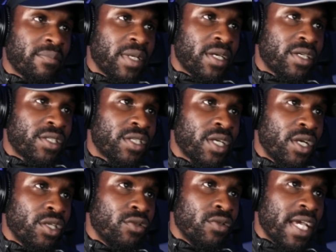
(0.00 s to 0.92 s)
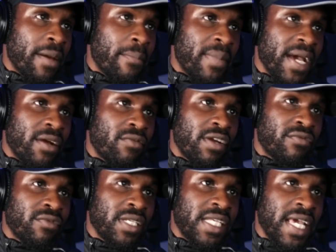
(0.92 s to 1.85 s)
because you get better
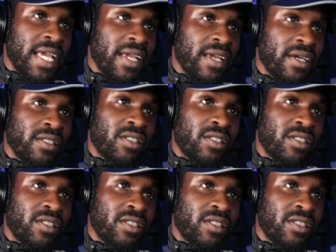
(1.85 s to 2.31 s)
every day.